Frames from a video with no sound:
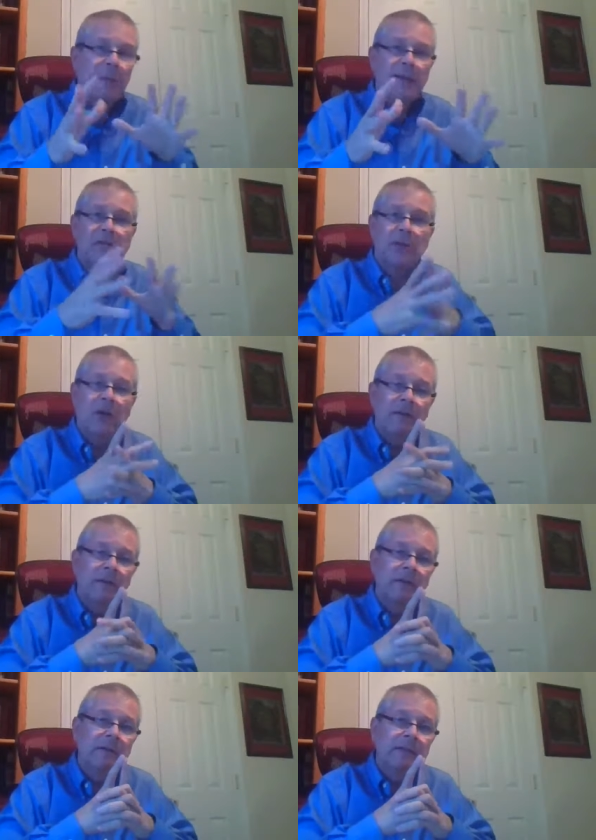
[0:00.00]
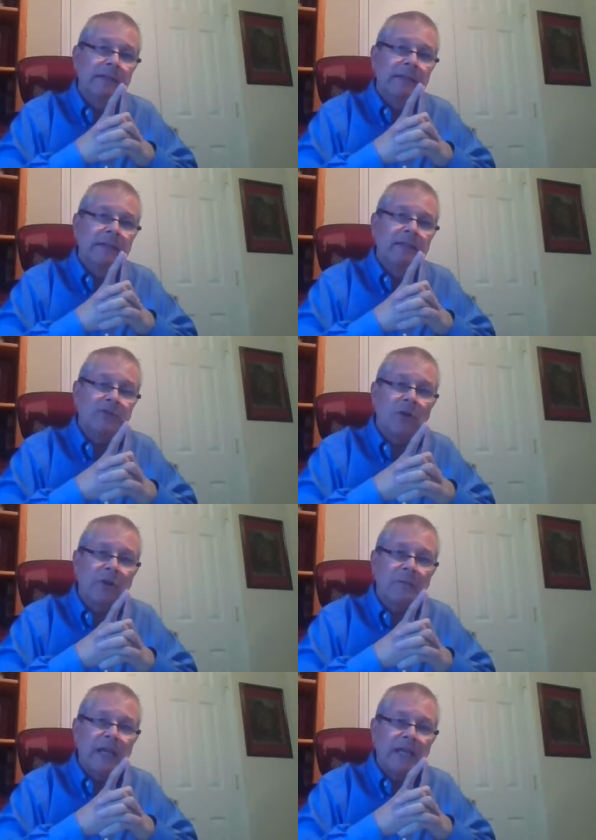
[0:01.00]
based on the
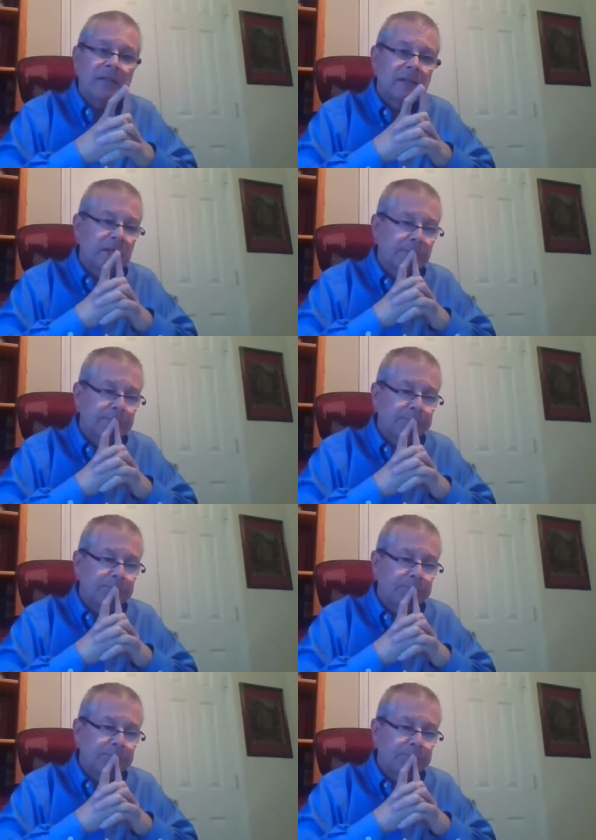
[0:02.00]
circumstances,